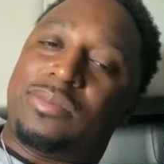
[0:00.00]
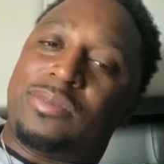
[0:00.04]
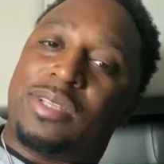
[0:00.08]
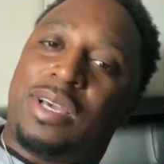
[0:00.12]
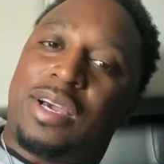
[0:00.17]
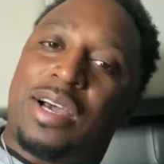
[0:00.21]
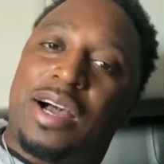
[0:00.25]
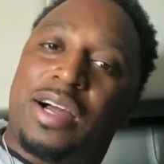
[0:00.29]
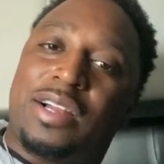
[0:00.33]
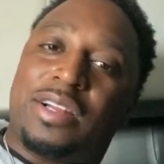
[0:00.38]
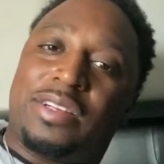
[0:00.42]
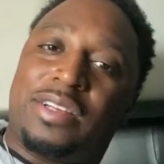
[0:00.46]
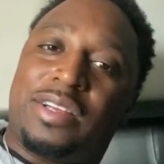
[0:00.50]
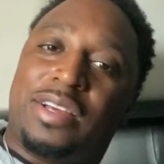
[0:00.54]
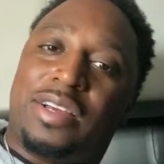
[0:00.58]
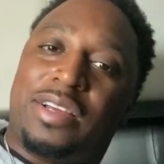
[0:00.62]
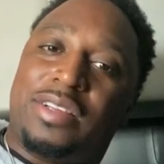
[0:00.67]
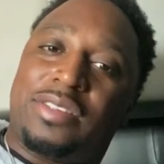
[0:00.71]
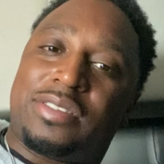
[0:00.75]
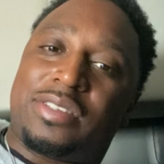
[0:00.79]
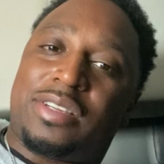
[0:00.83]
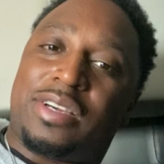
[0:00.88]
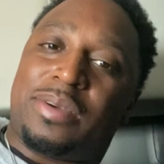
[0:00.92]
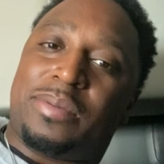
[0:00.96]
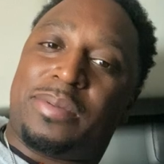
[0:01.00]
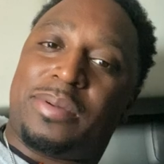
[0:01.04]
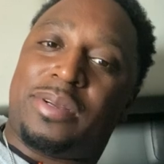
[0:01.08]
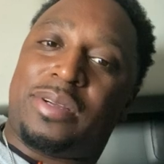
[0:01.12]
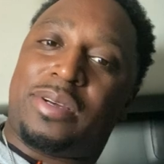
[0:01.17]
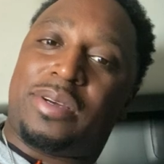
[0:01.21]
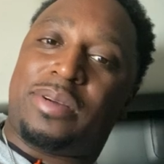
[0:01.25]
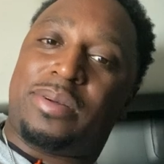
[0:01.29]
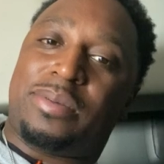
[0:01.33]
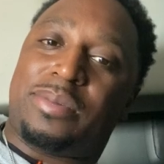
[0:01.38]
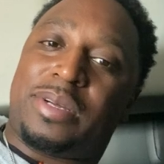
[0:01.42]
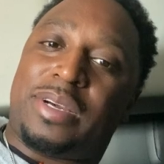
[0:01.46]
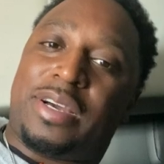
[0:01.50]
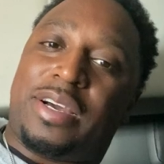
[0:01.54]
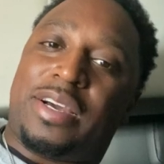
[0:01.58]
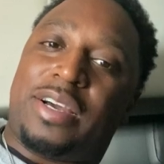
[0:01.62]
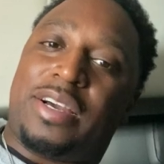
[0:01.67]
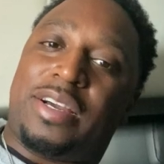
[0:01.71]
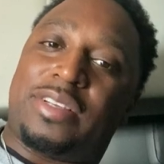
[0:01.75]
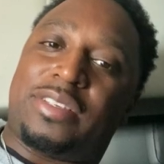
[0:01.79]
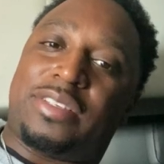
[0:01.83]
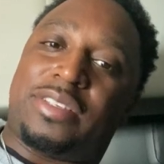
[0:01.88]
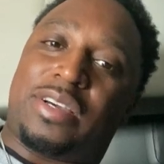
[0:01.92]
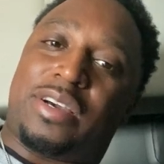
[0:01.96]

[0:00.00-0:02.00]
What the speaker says: Holidays coming up, guys.